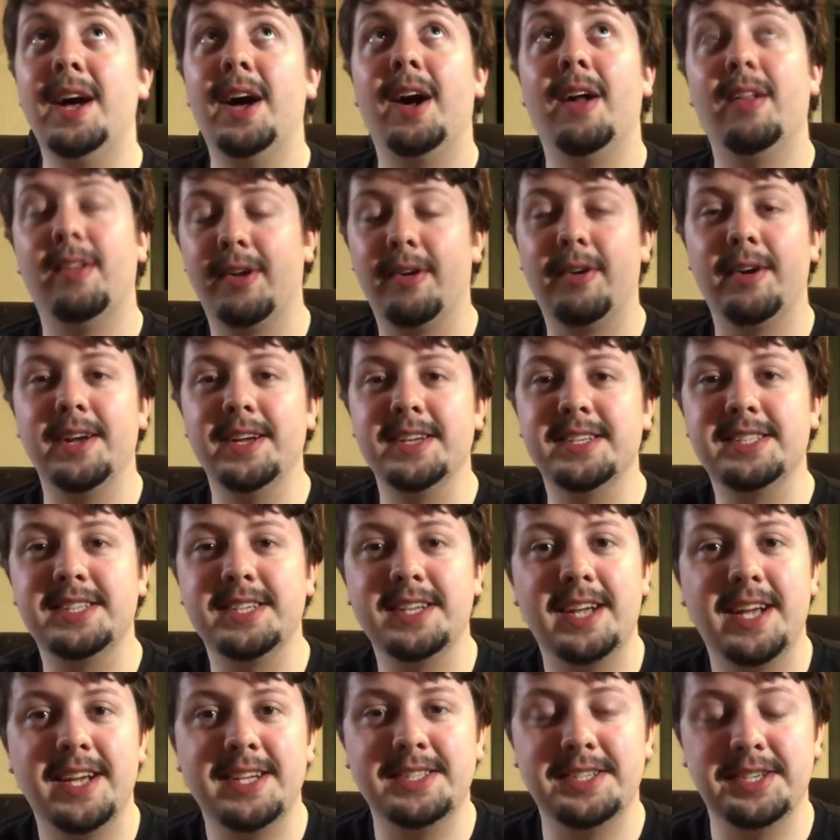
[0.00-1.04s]
hilarious
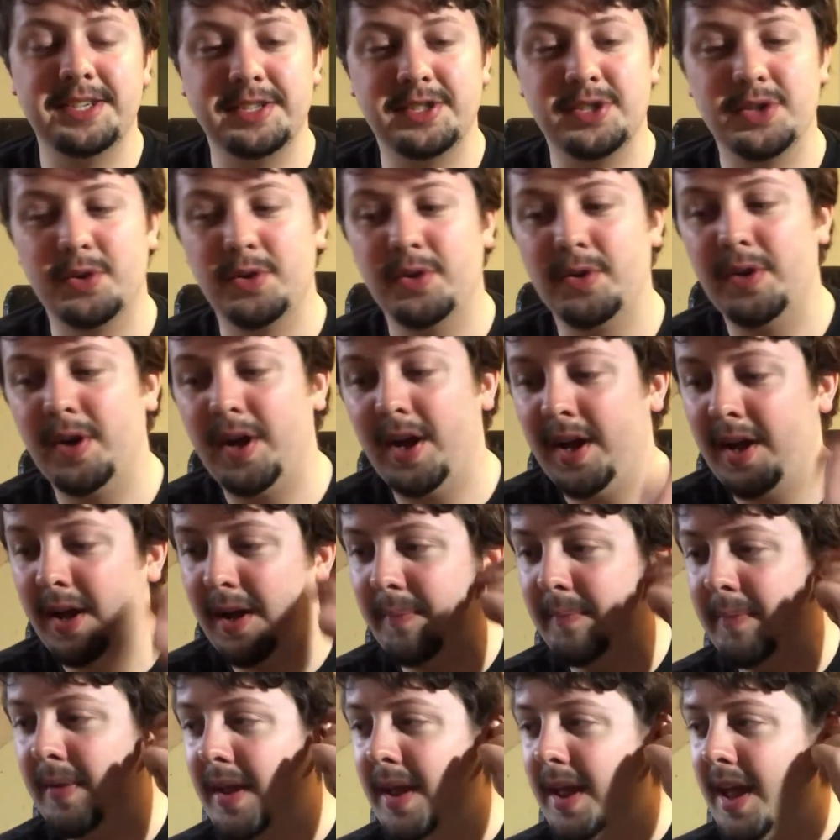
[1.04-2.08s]
as usual.
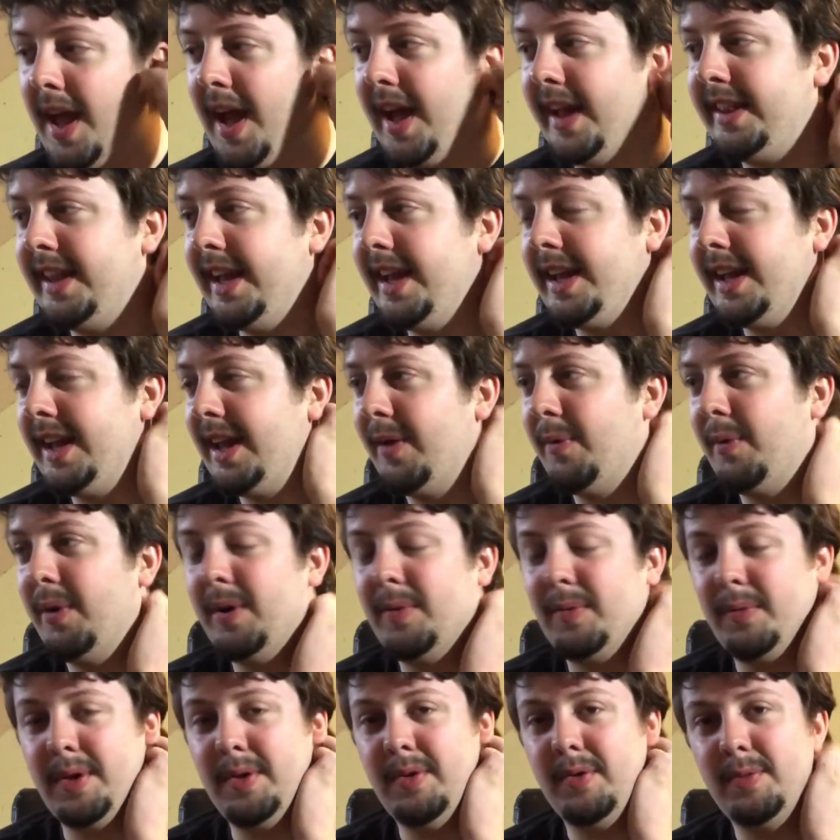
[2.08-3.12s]
I think they would
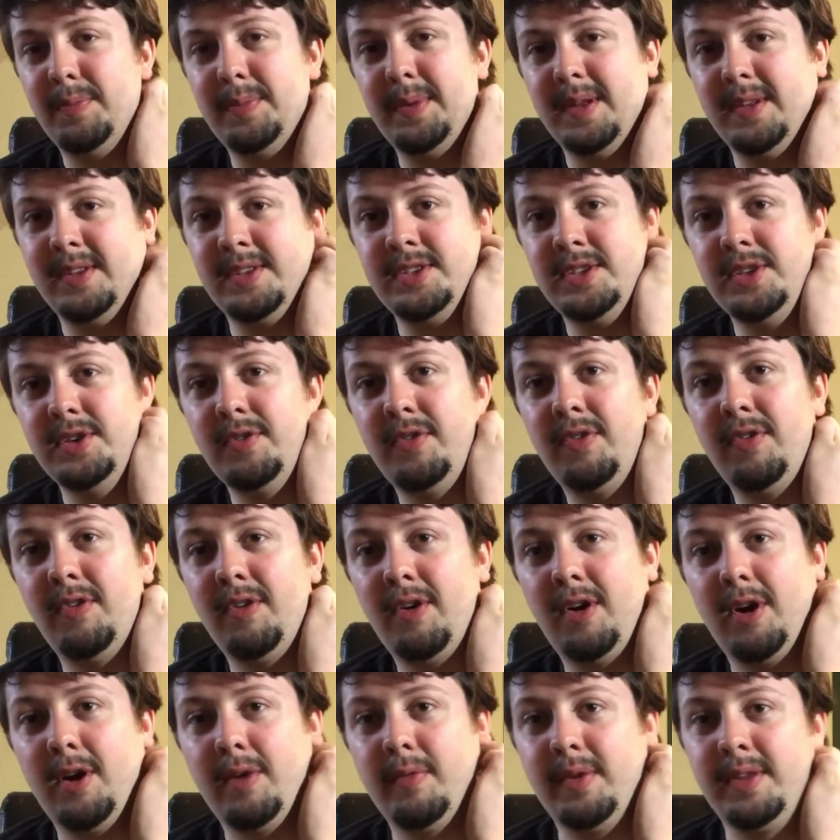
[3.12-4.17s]
have went a little bit too
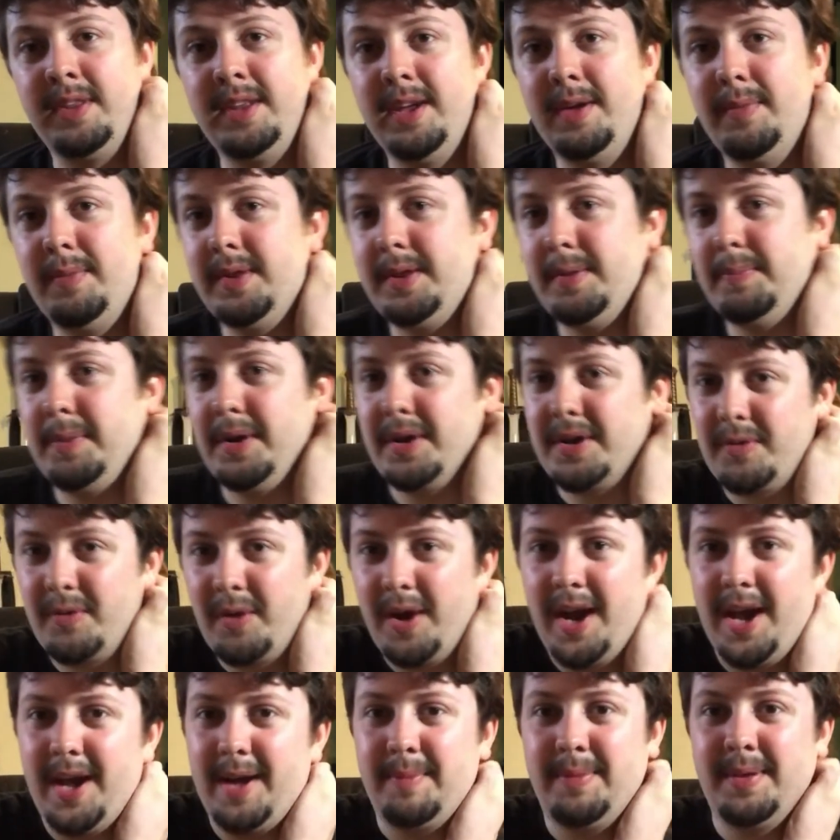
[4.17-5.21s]
far with him with the butt
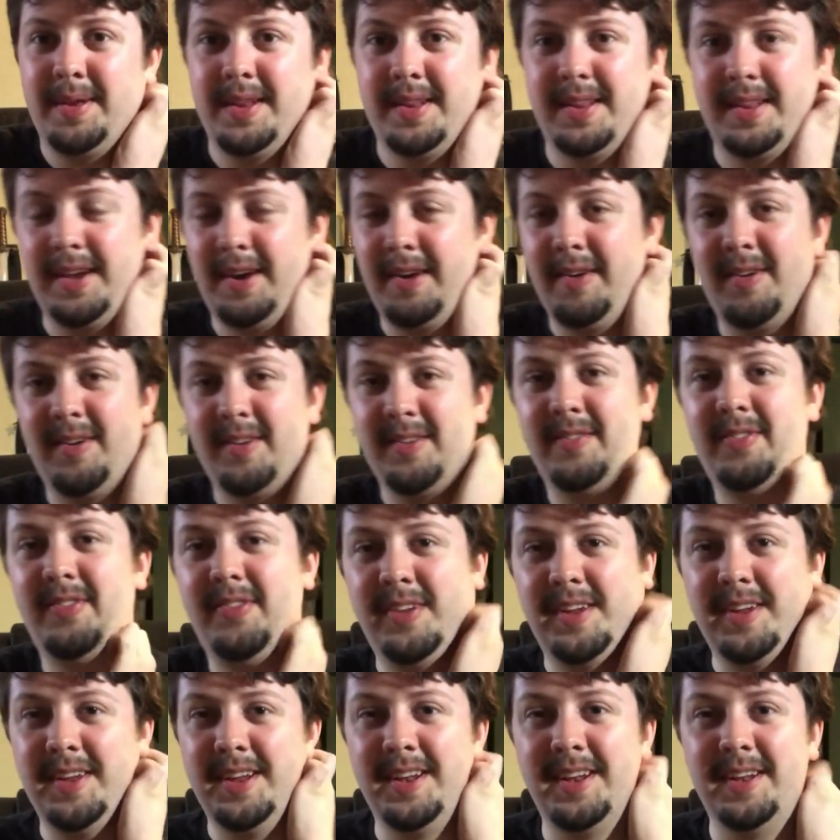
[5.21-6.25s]
grab there on
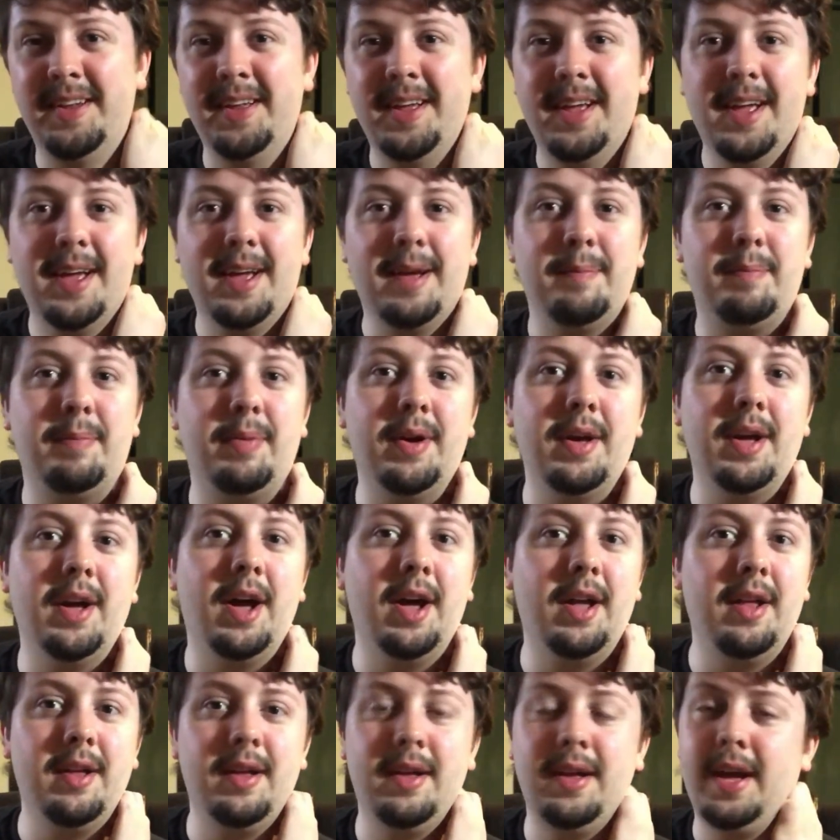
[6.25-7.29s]
Finn,
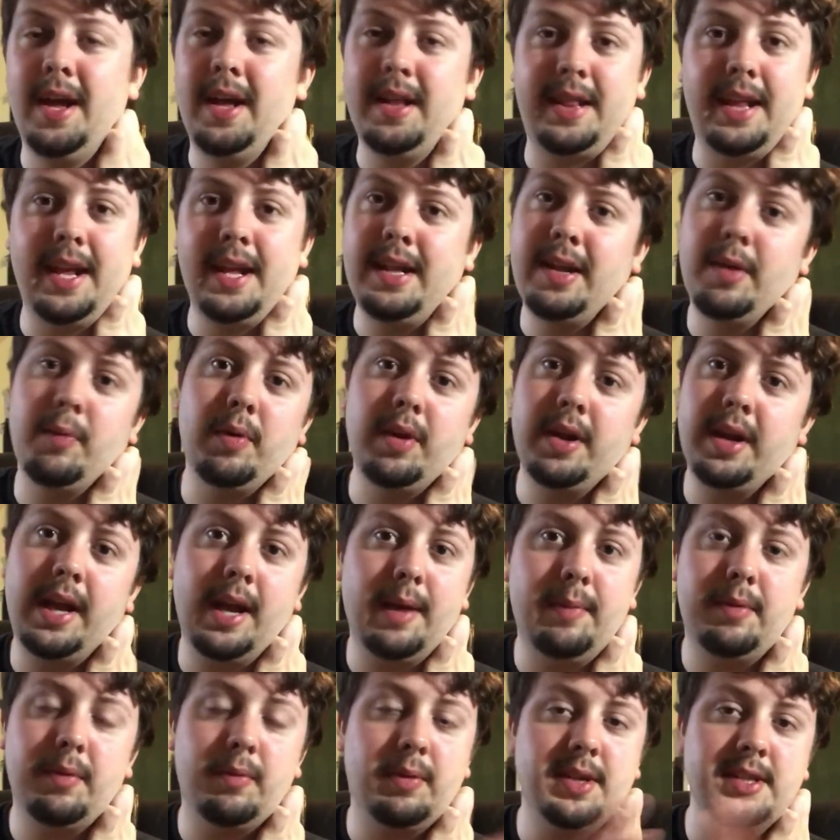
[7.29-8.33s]
but I think they would have
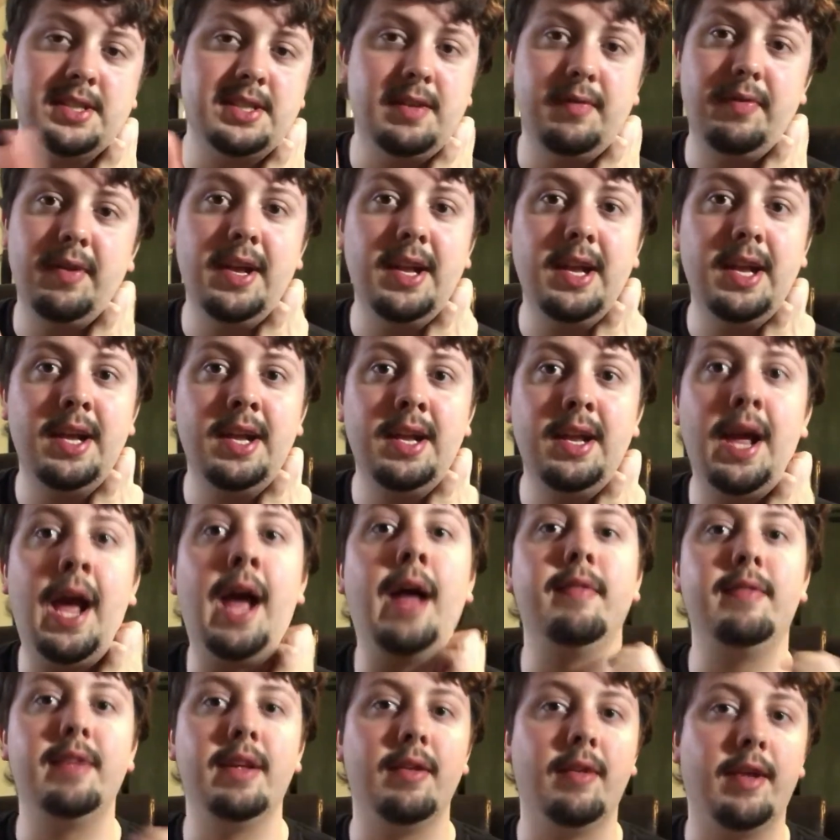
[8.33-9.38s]
kept the rest of it in
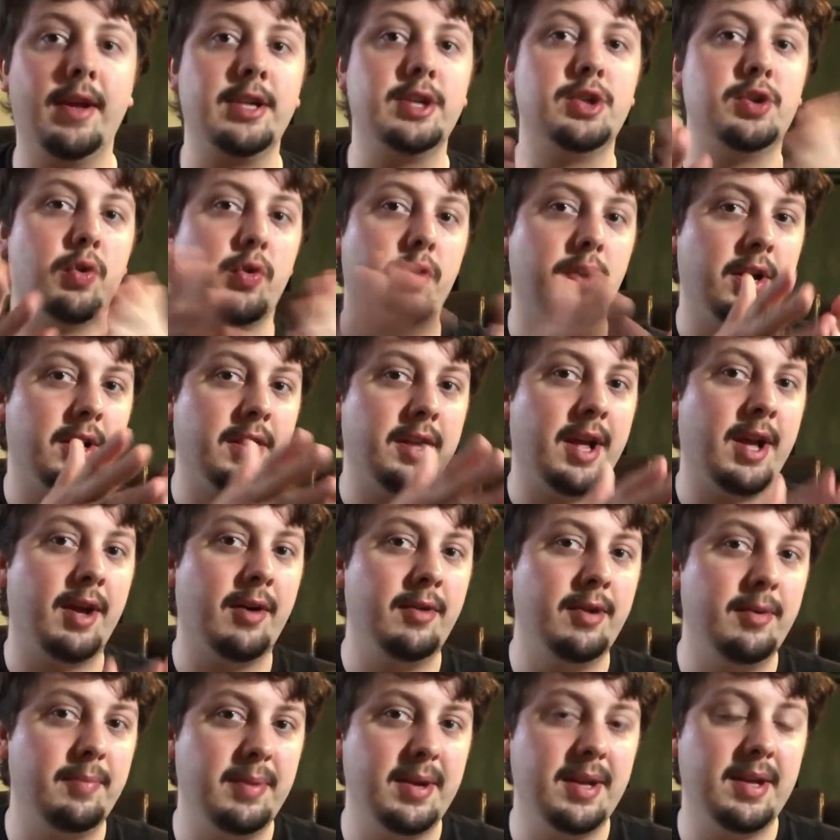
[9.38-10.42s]
had they like shortened it
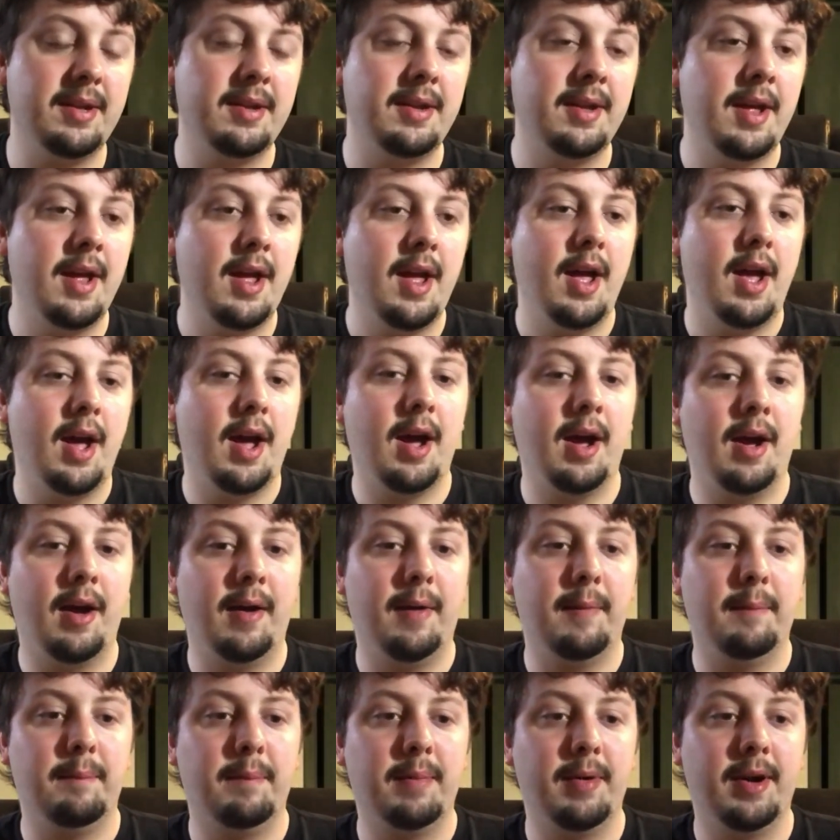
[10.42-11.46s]
down a bit.
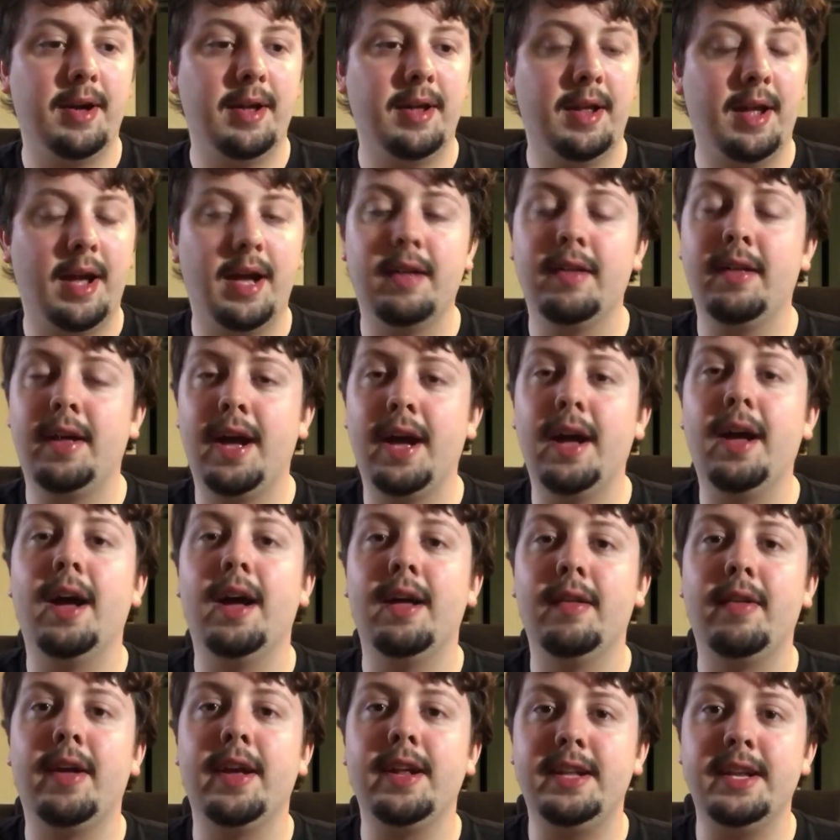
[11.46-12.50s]
But I
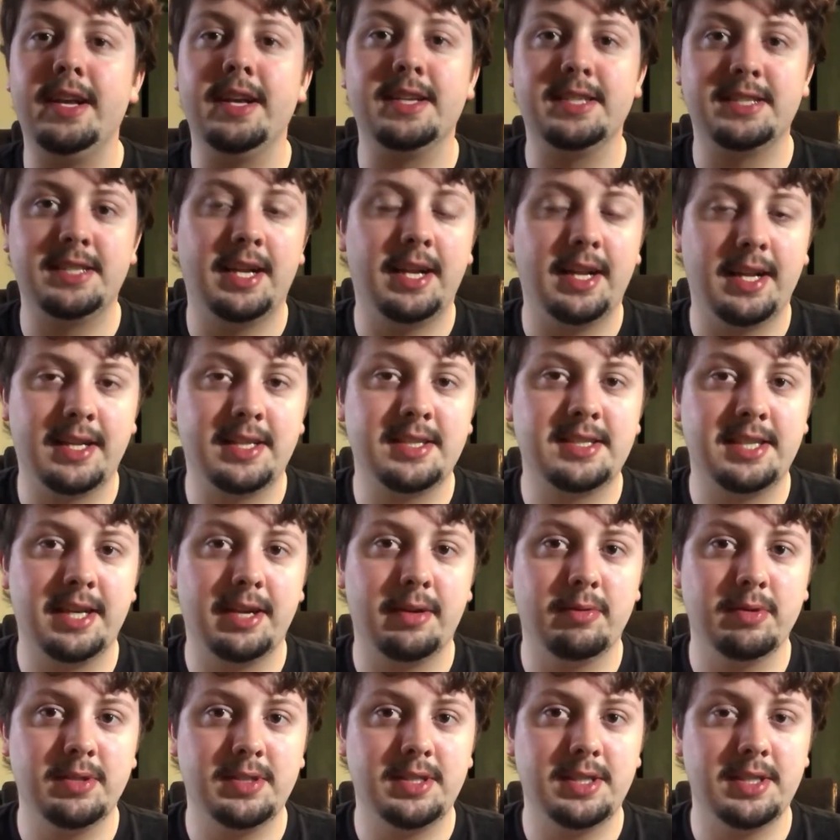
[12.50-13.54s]
like the extended
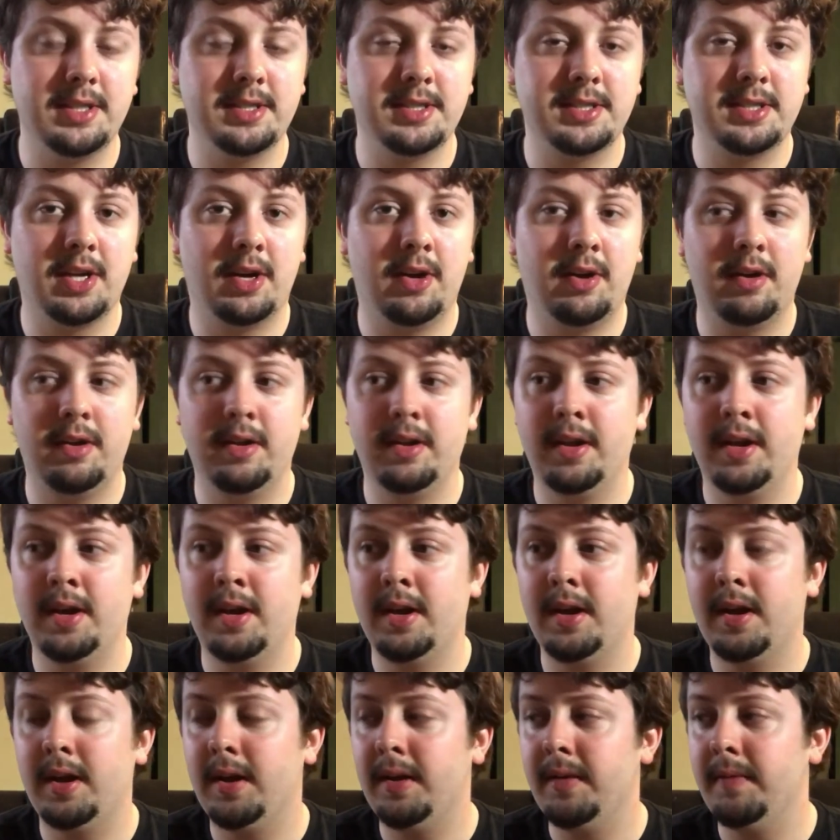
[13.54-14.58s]
sequences on
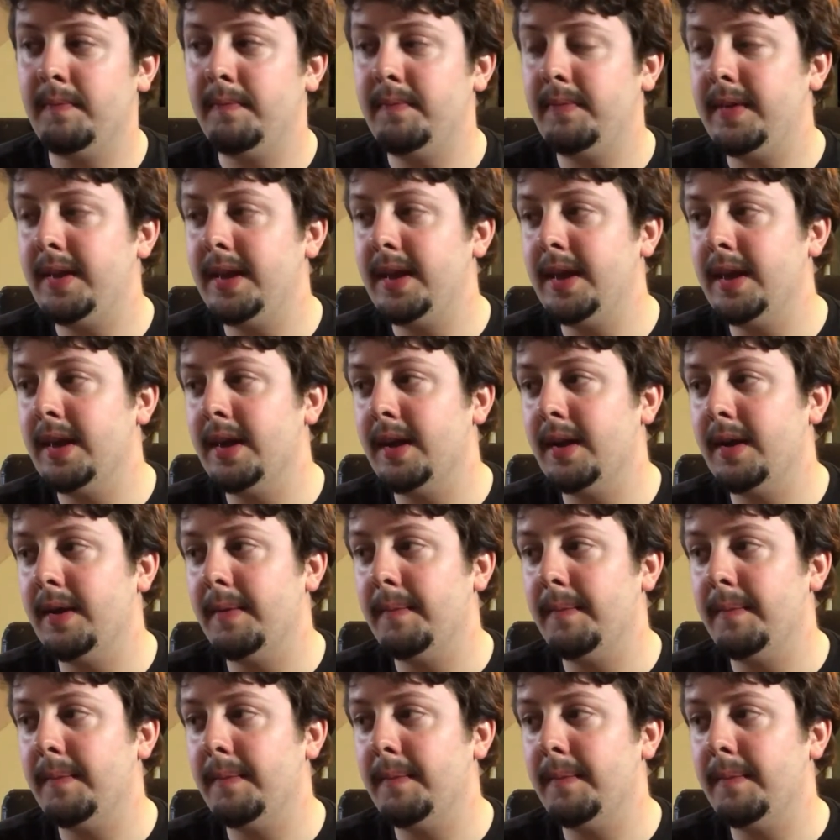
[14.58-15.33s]
the